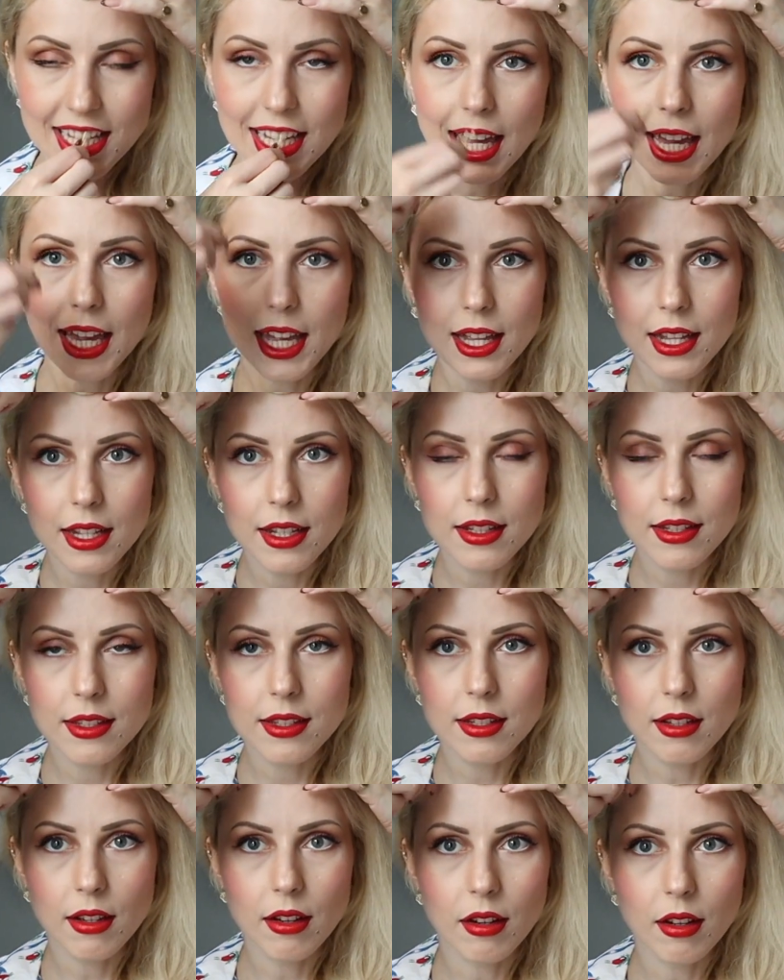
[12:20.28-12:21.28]

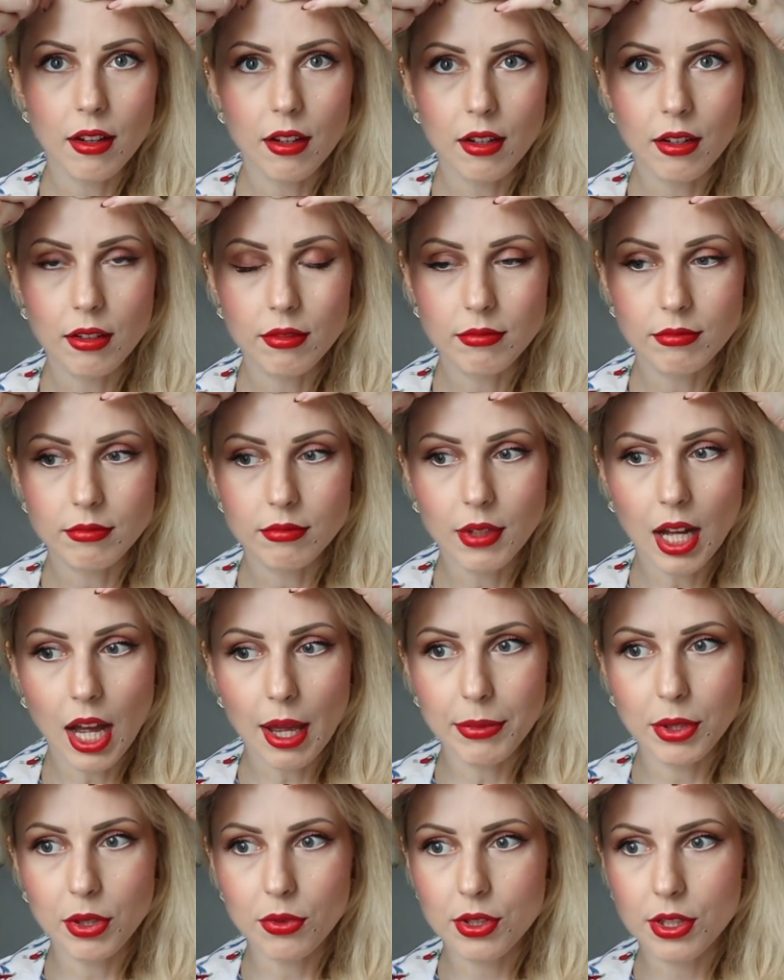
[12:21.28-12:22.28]
and
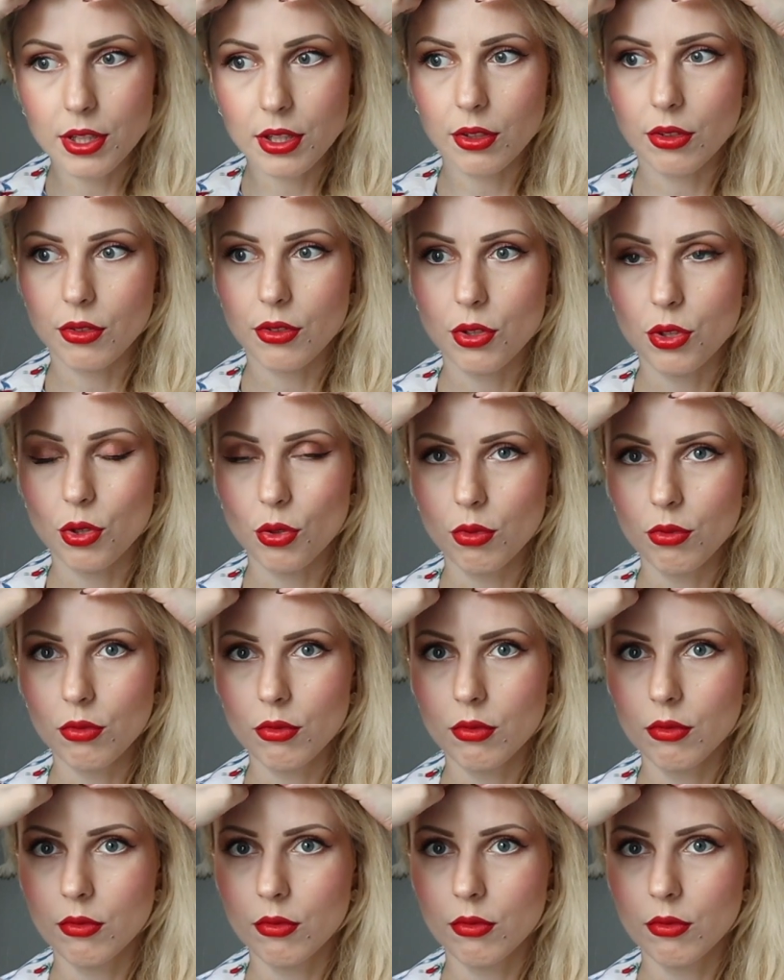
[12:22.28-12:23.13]
I'm using two.